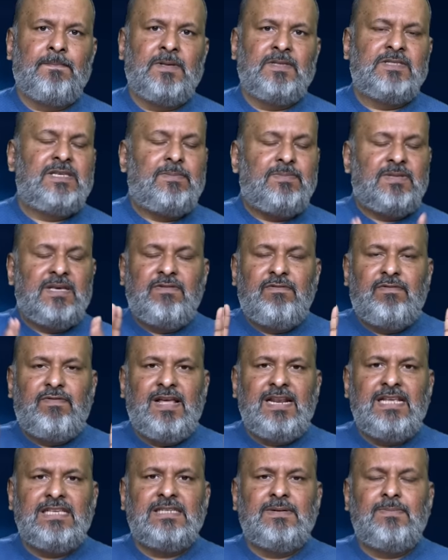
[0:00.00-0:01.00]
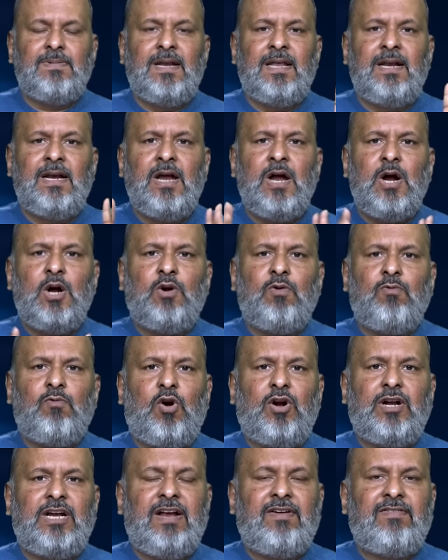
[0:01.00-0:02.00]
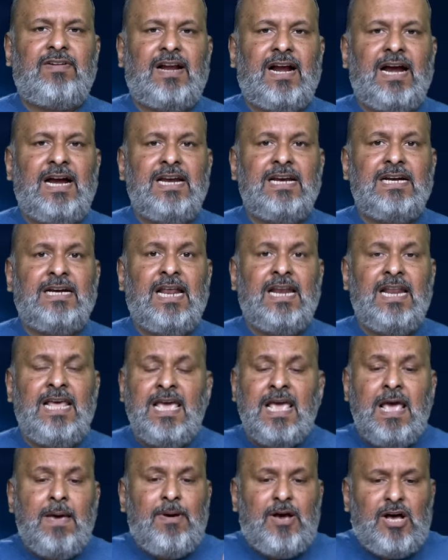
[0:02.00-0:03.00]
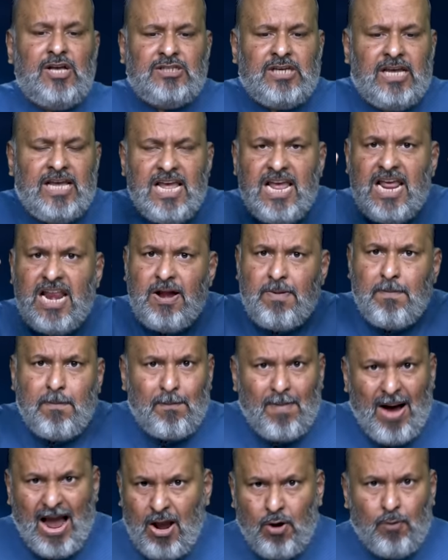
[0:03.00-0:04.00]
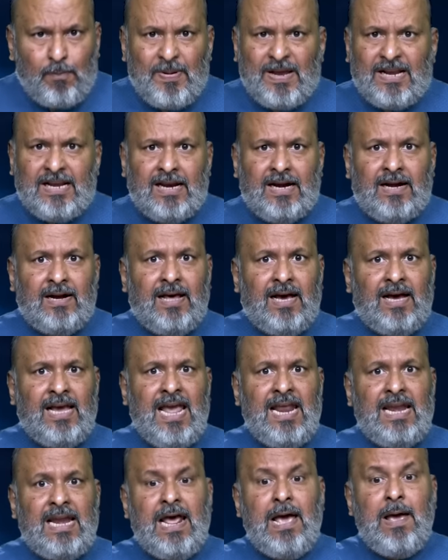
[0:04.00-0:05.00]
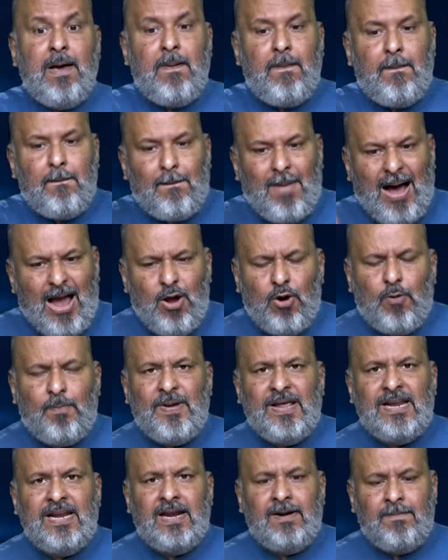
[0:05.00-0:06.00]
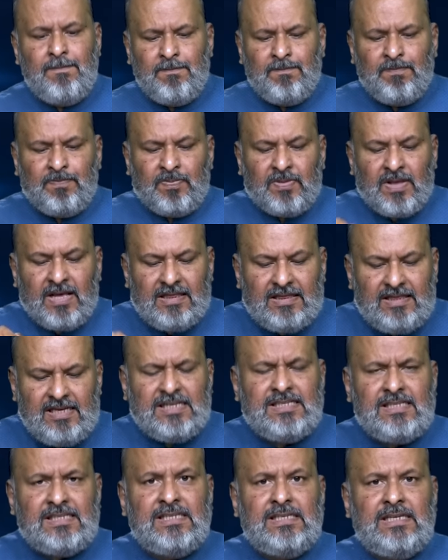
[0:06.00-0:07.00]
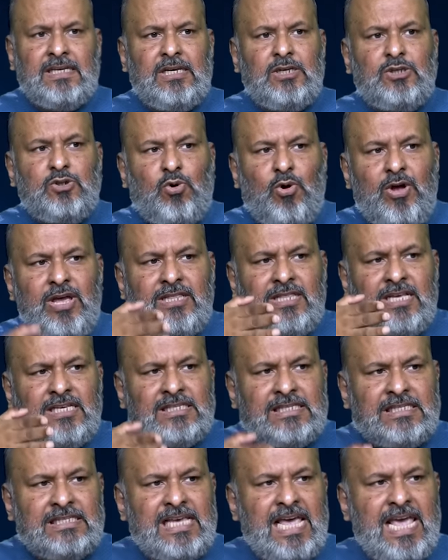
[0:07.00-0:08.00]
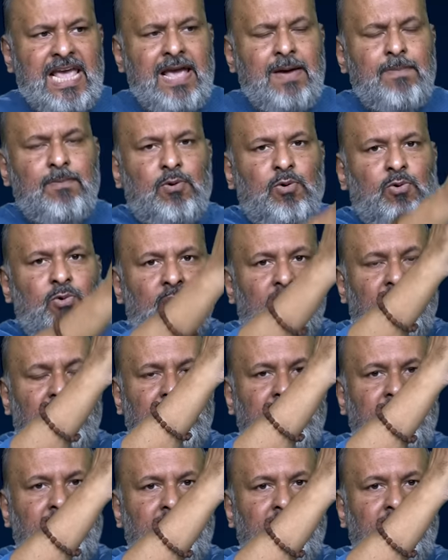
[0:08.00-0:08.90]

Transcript: Something very similar to what they have tried in Delhi. Because in my opinion, again, my opinion, this is going the same route.